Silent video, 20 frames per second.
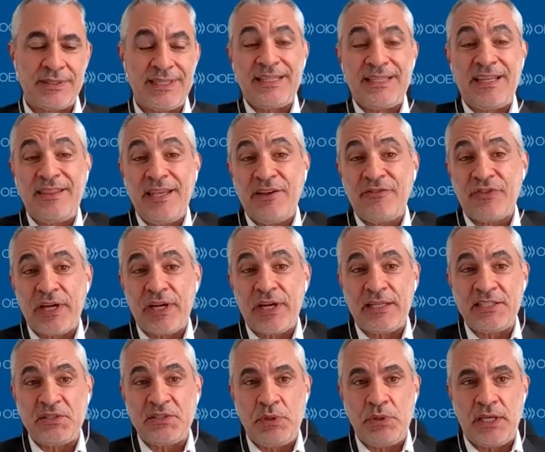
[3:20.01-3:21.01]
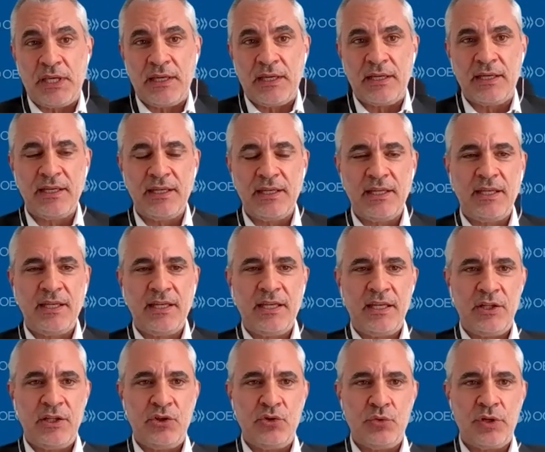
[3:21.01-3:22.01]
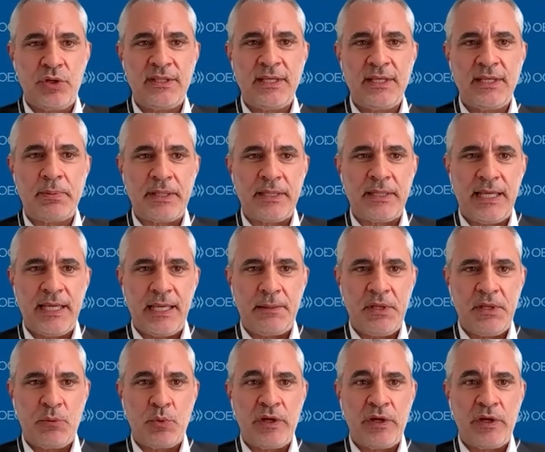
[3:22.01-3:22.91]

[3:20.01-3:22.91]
And I think, frankly speaking, during the pandemic,